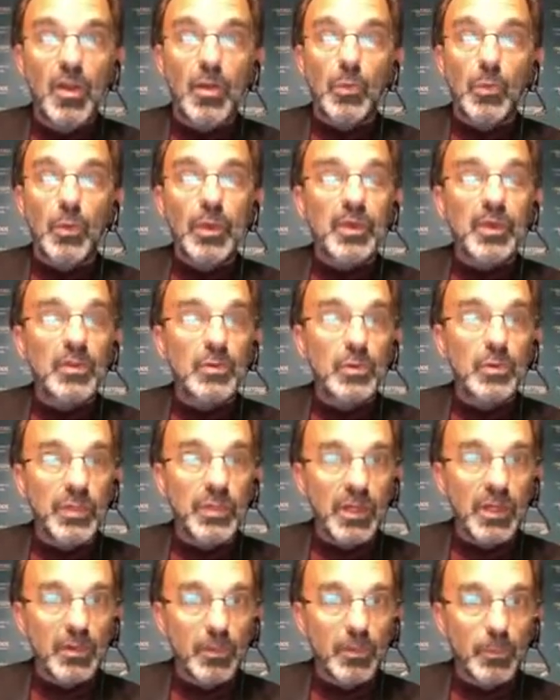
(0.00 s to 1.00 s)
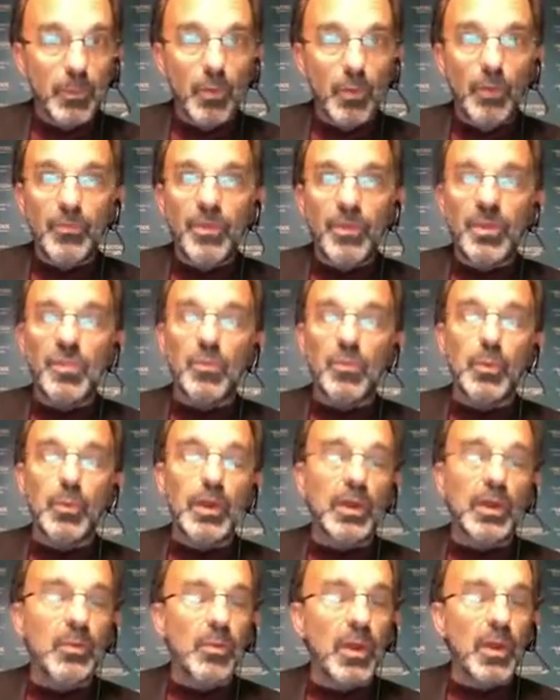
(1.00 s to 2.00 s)
We can do dental prophies. We
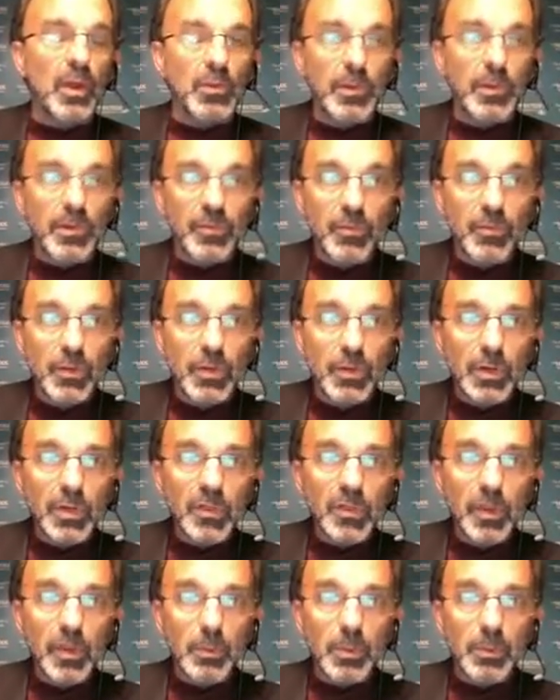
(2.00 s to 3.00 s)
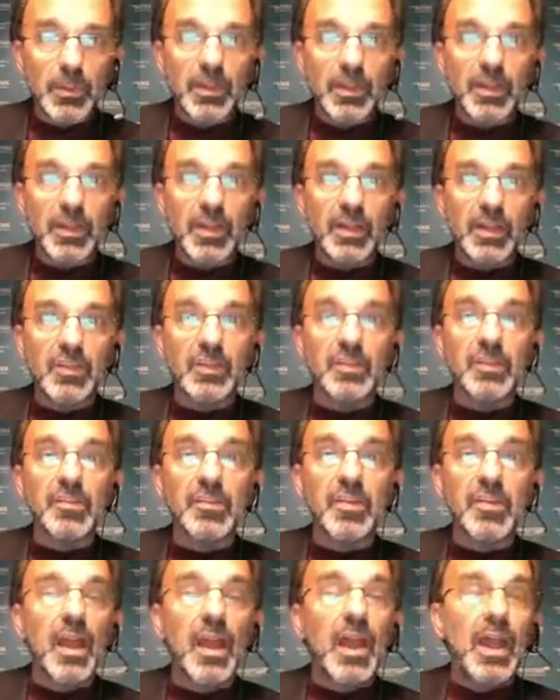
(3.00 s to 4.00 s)
can recommend fluoride supplementations.
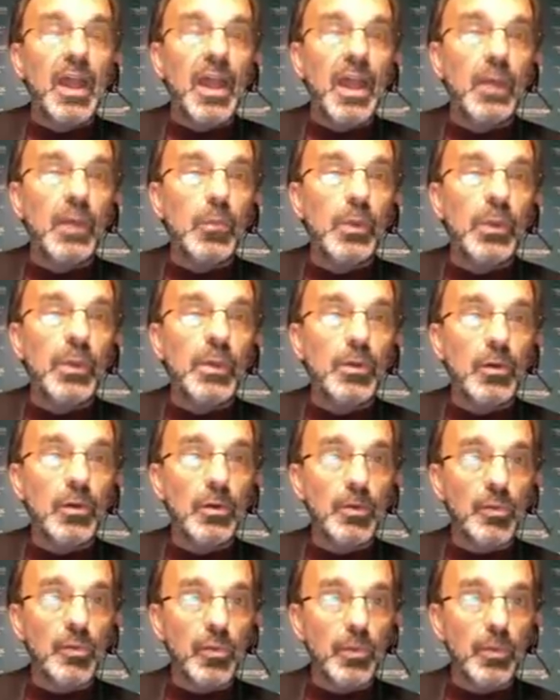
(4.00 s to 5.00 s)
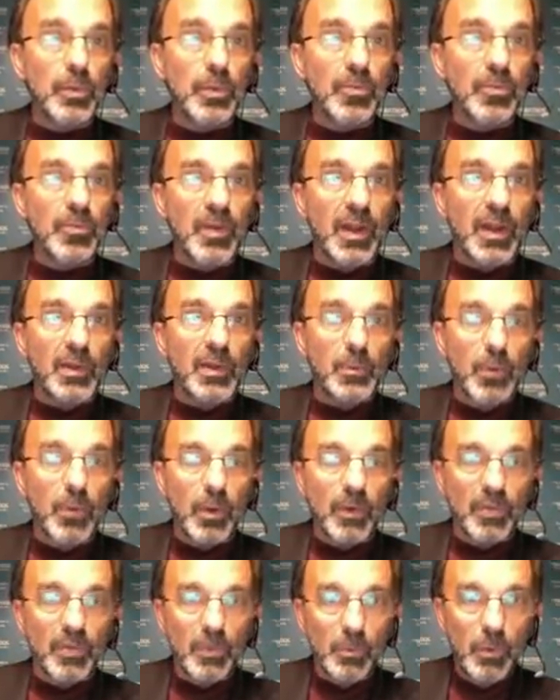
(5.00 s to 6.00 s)
And we can also provide
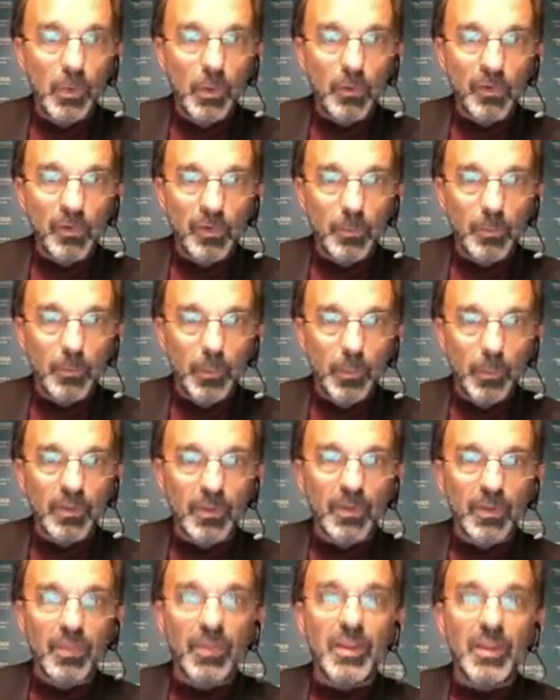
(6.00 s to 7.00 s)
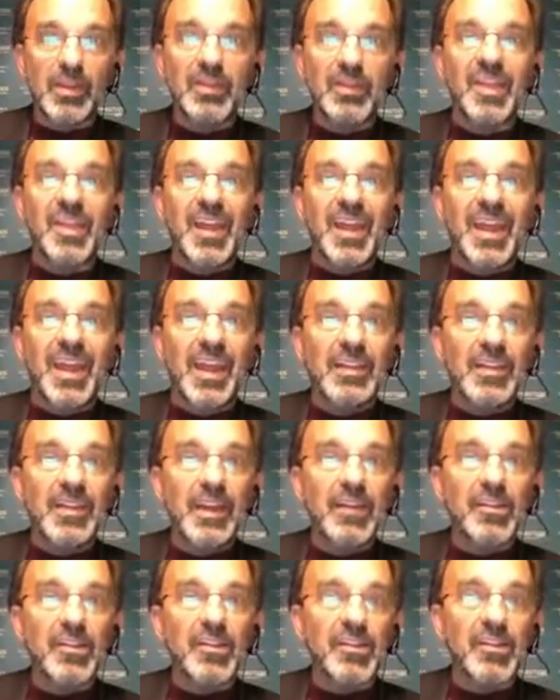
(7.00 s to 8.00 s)
one of the most important things, and
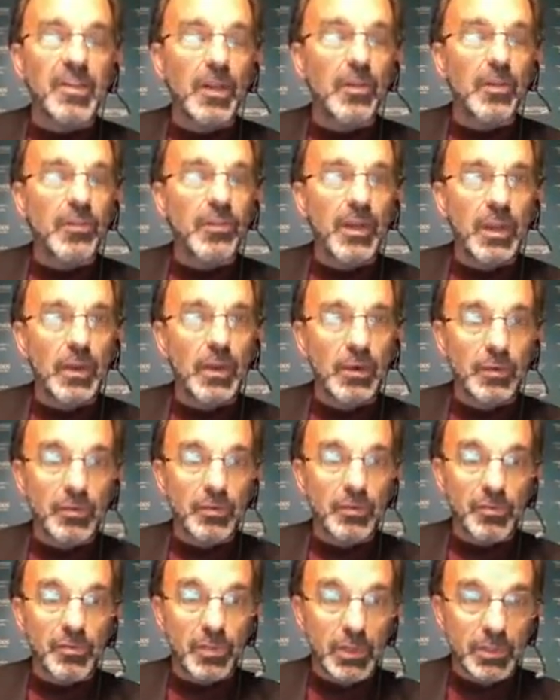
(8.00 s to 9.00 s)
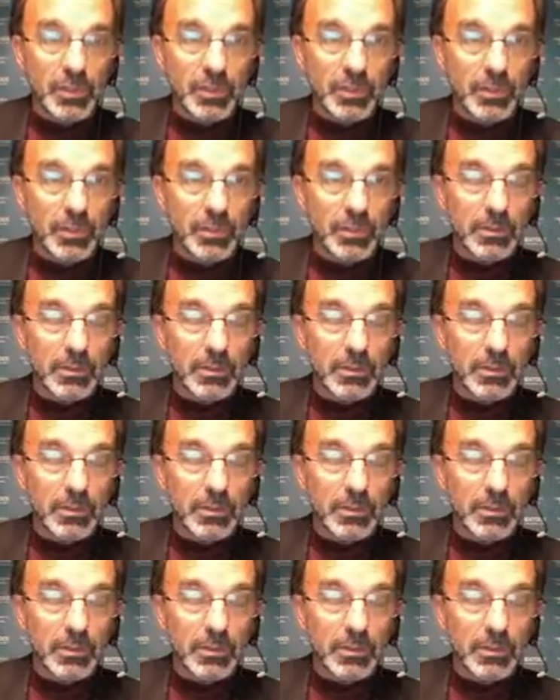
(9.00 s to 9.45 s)
that is self-care instruction.